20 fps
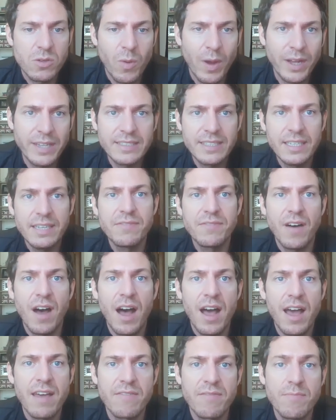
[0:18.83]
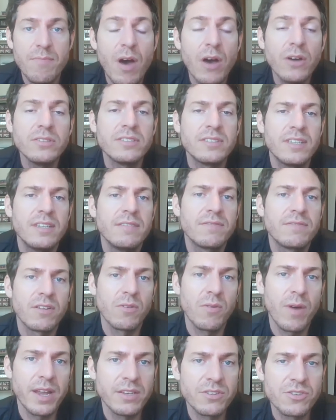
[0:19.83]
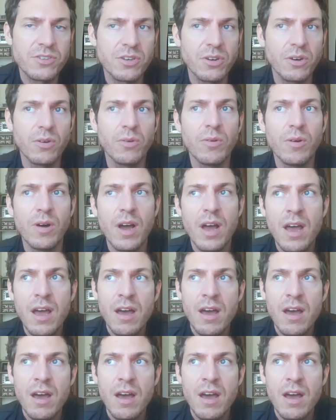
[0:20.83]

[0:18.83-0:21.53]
25 most influential